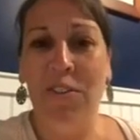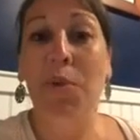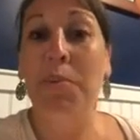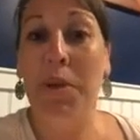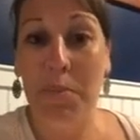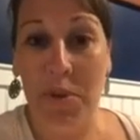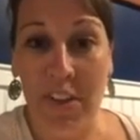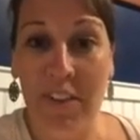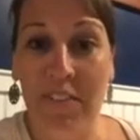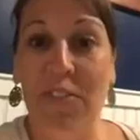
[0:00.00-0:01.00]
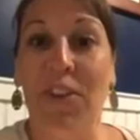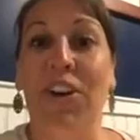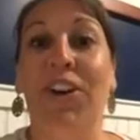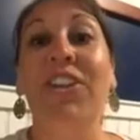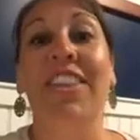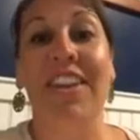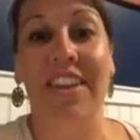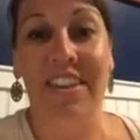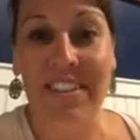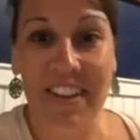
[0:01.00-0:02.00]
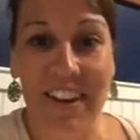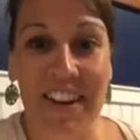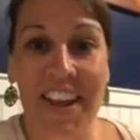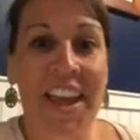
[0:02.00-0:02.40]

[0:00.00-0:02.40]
people and for good things, and